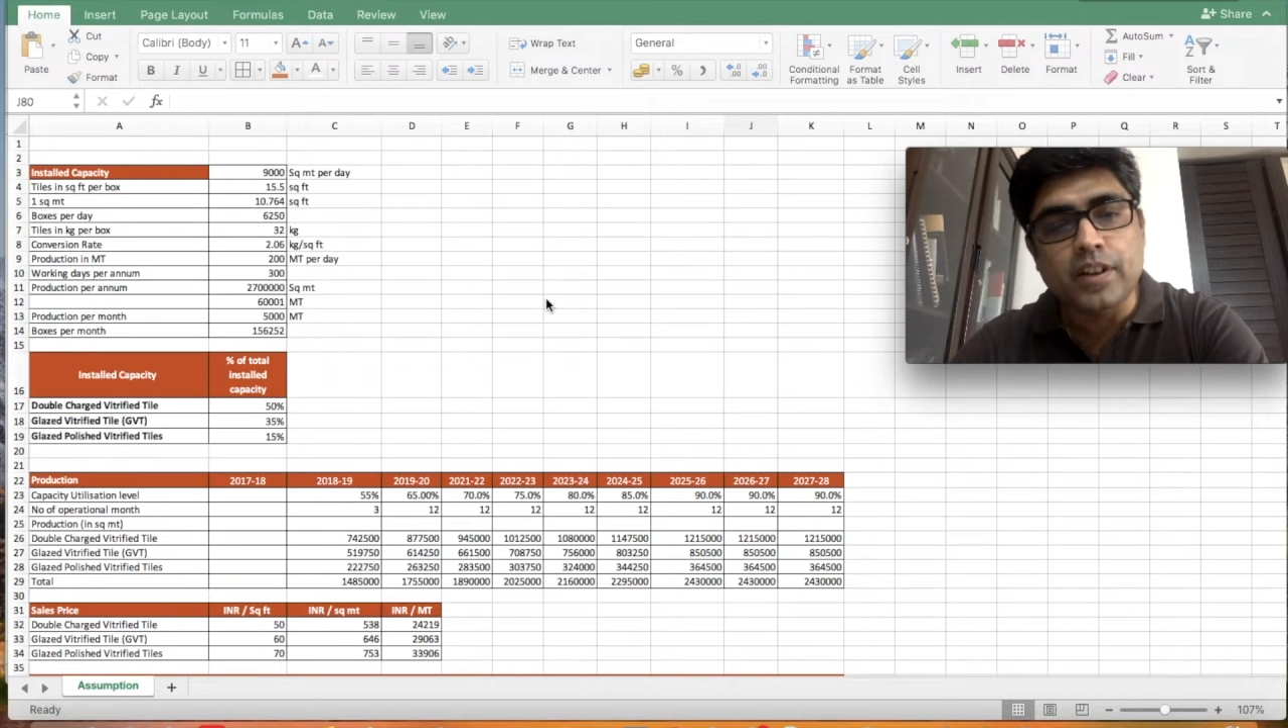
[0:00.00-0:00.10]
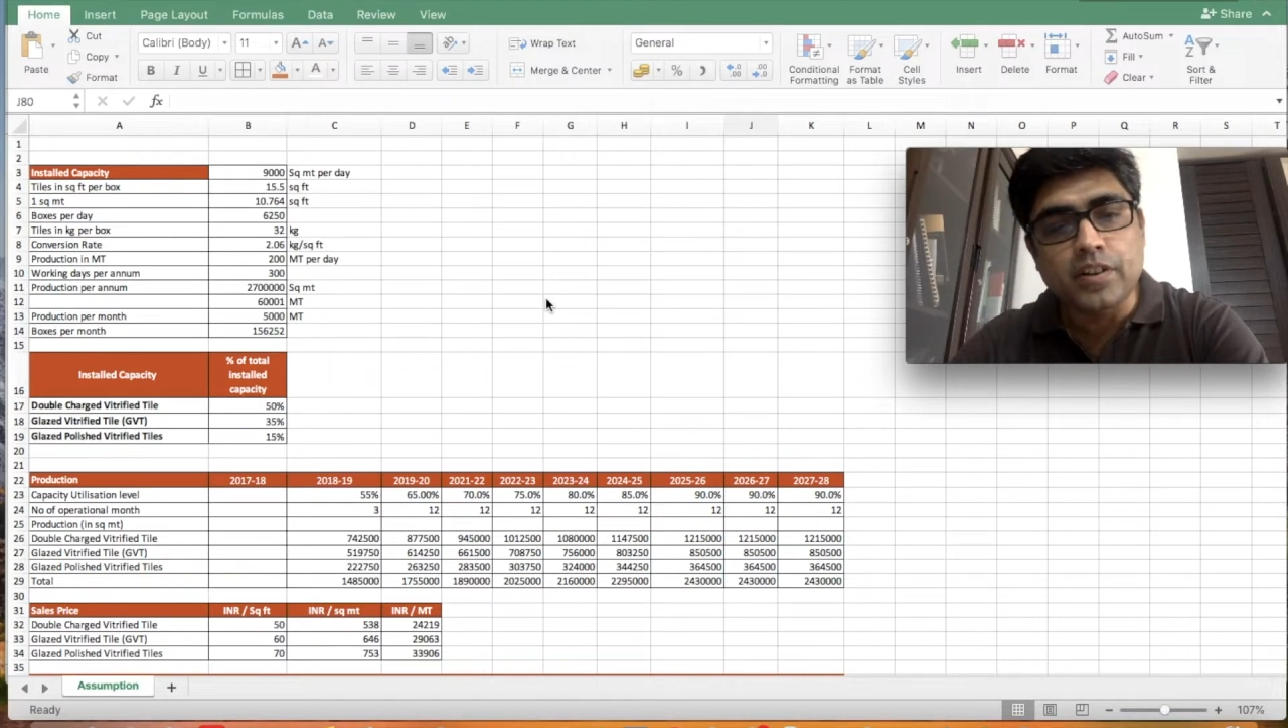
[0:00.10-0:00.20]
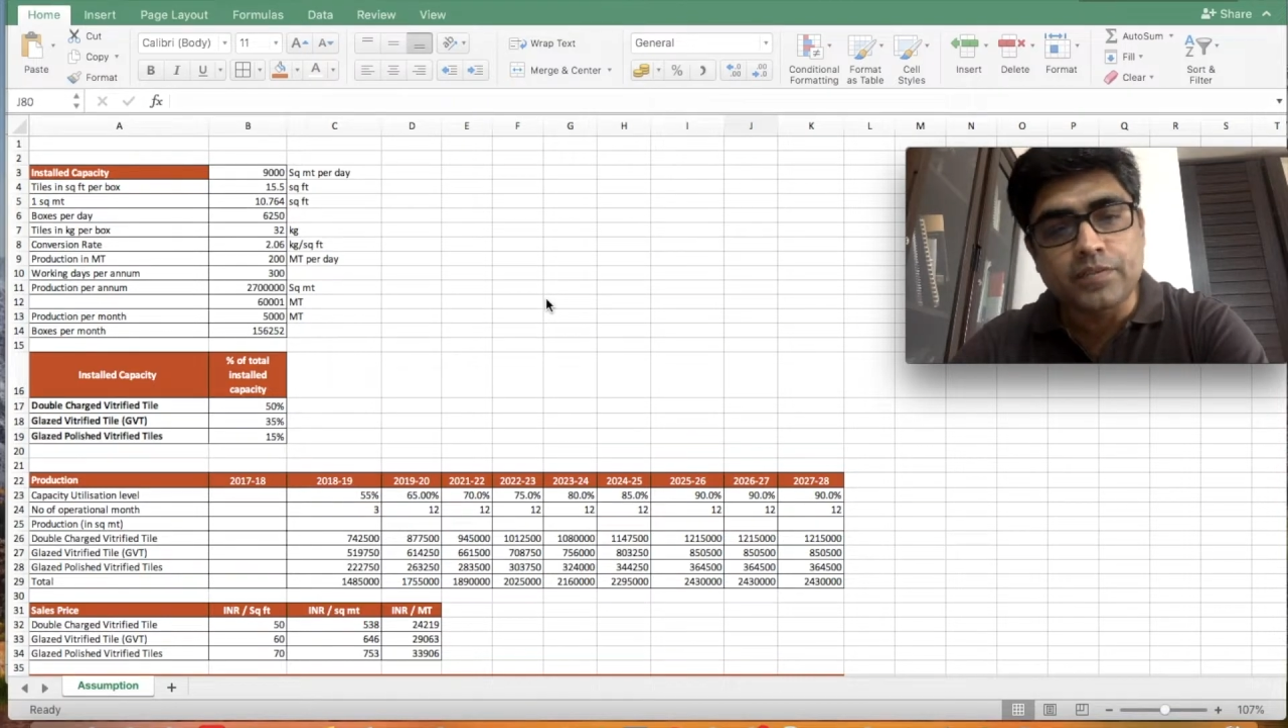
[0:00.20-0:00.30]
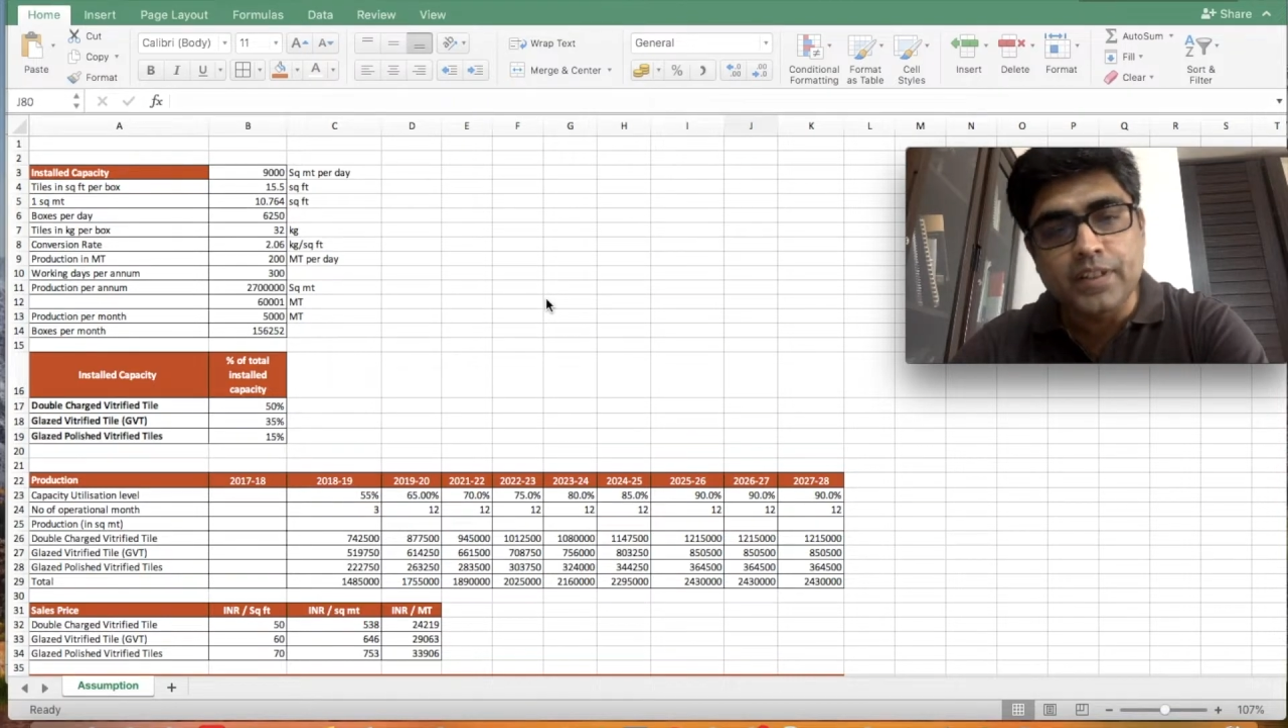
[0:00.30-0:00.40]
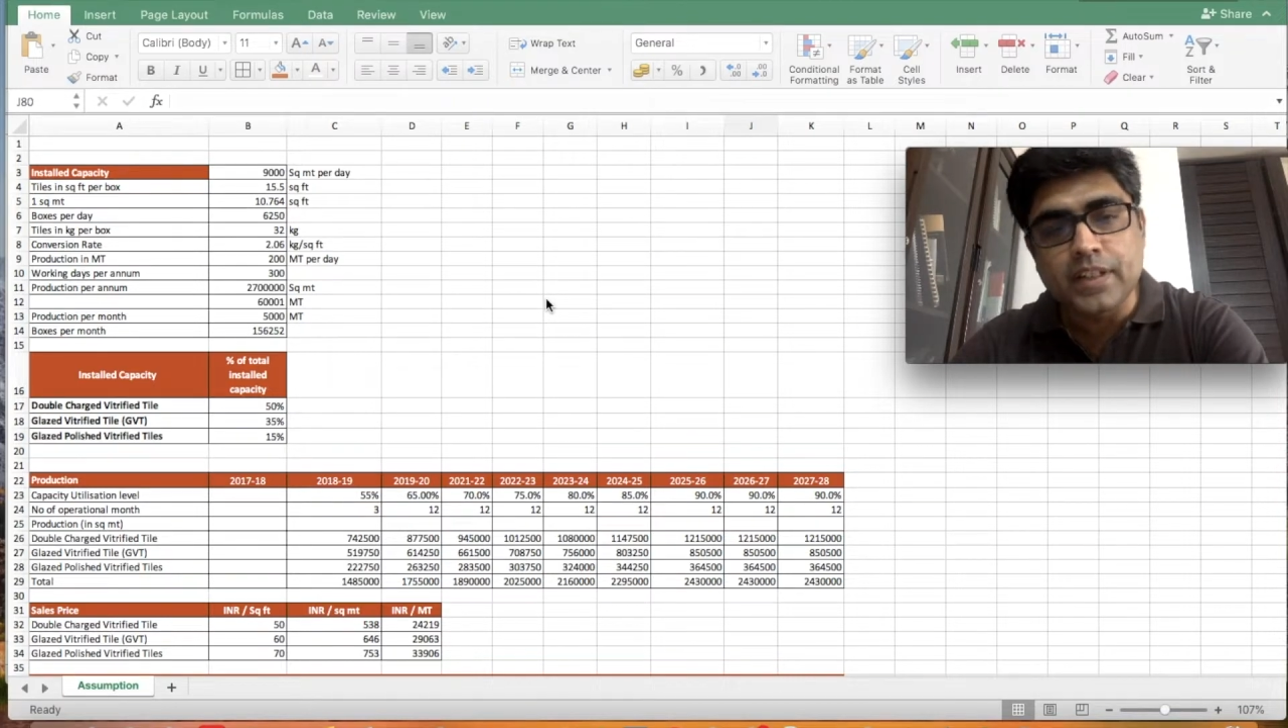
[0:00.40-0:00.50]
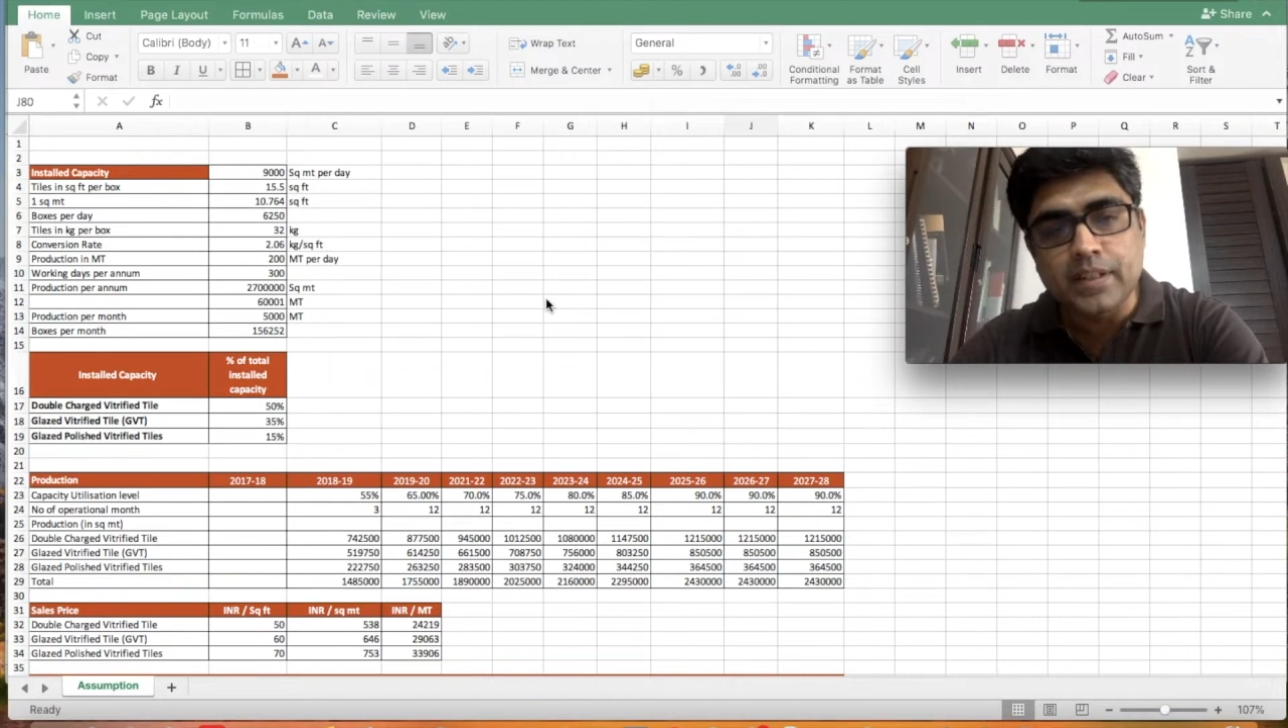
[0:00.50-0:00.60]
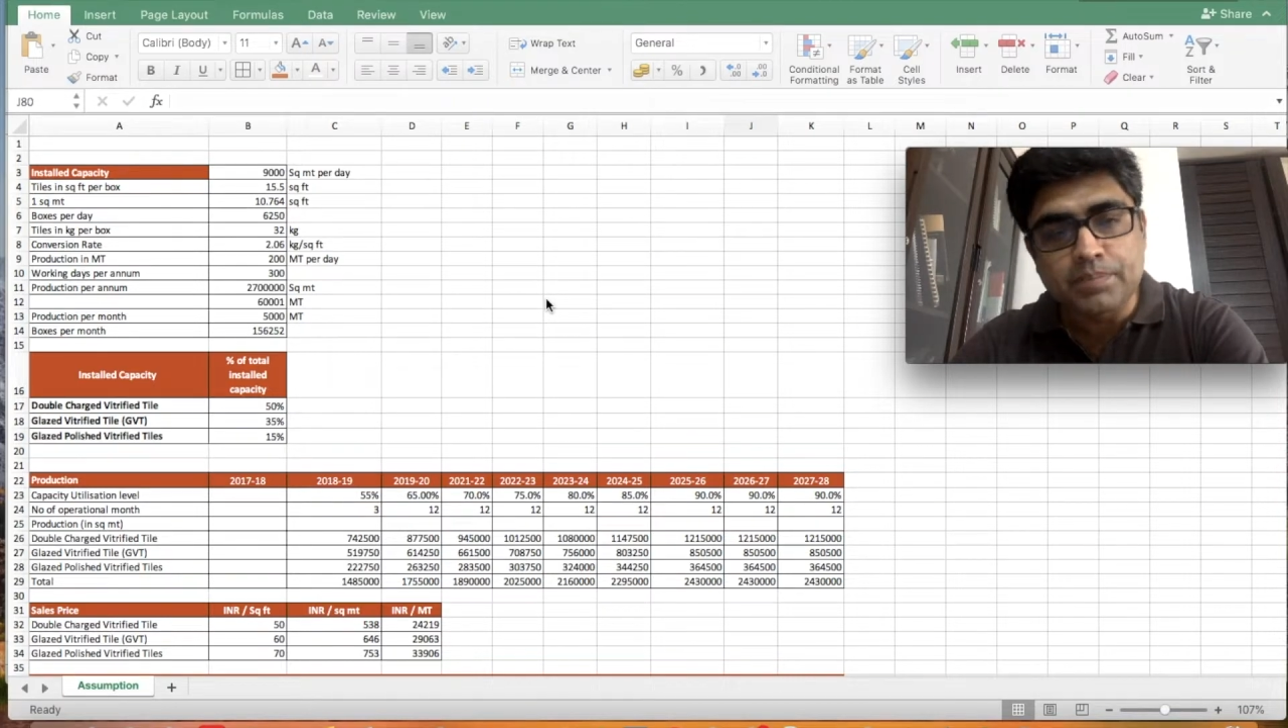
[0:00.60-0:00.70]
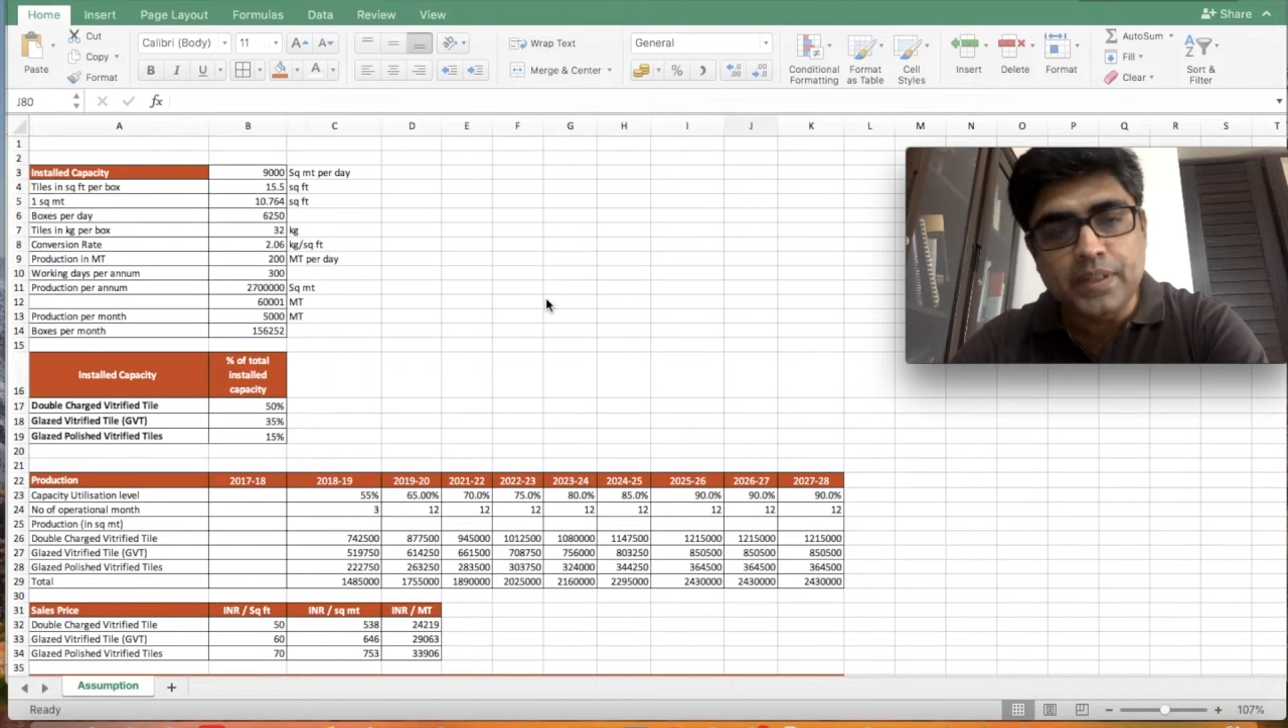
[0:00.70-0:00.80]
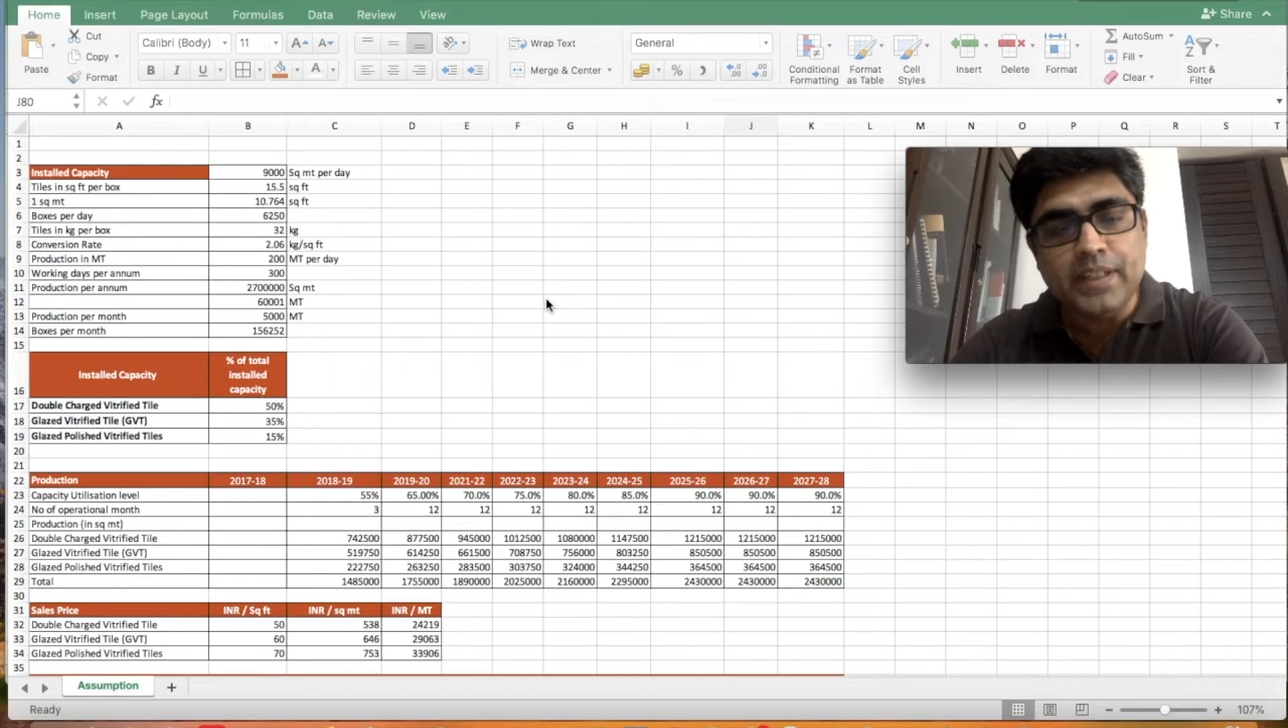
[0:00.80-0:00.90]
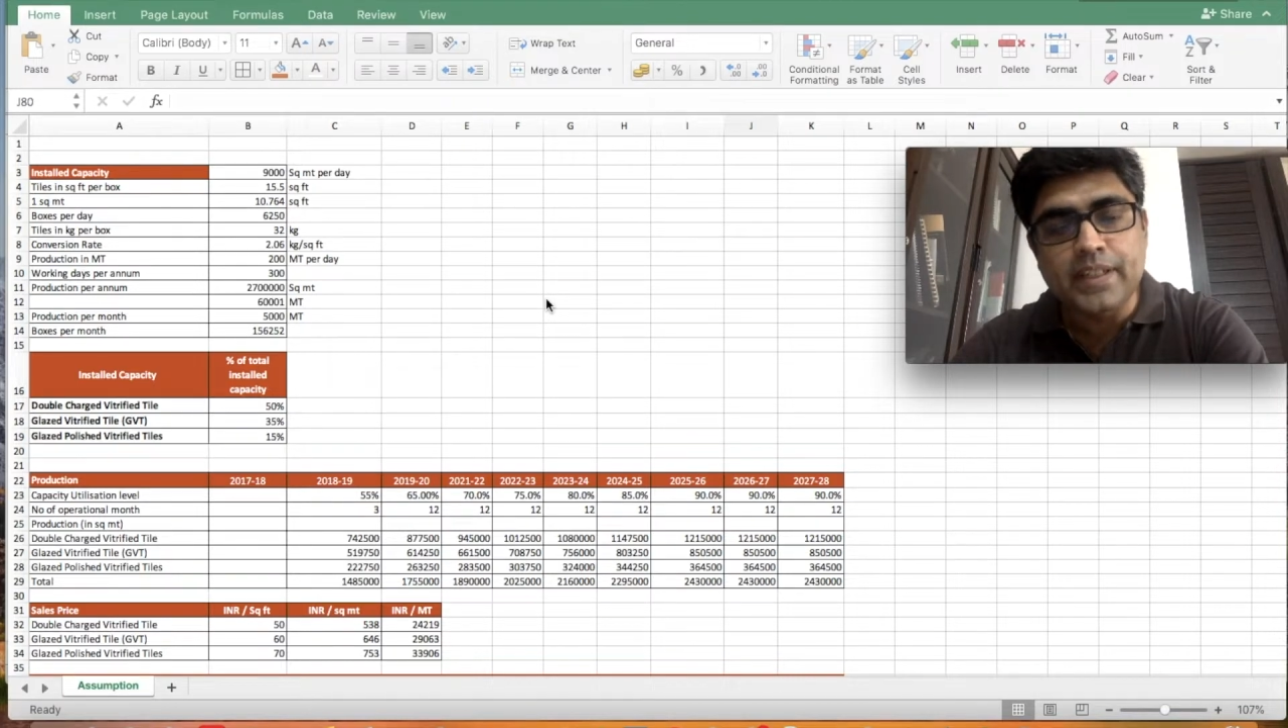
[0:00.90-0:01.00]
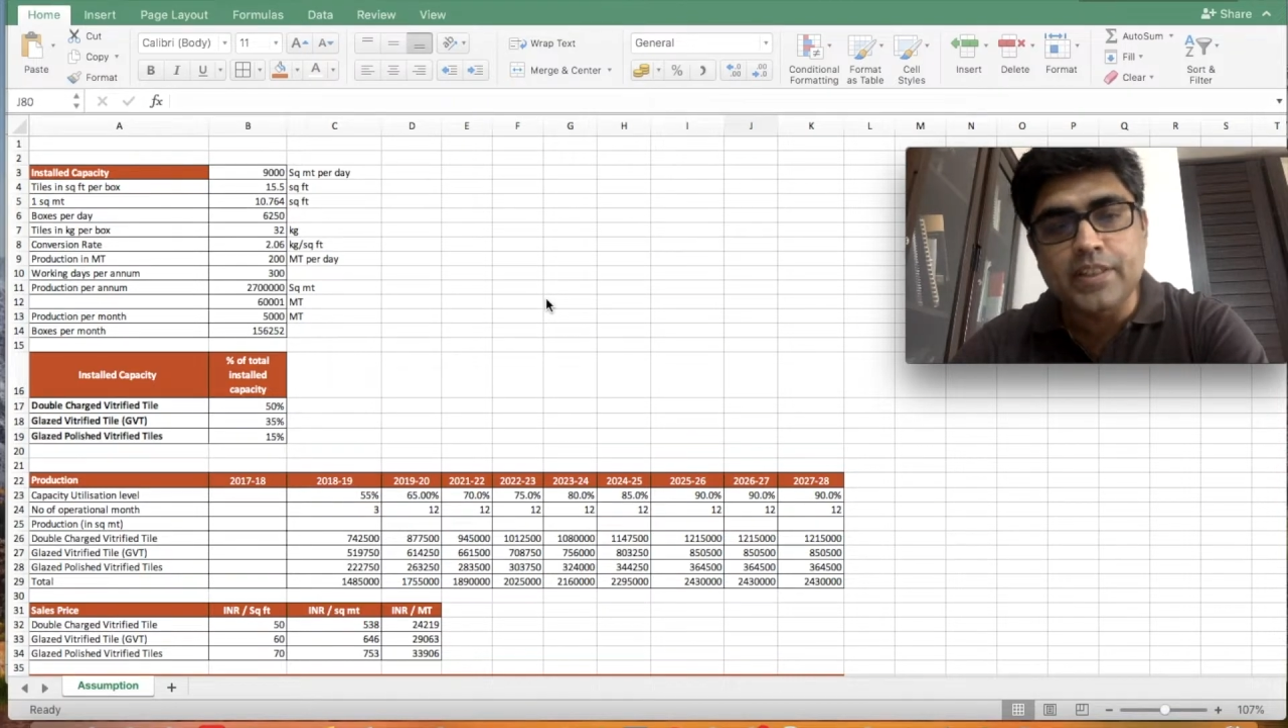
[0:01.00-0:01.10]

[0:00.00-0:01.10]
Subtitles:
of the company,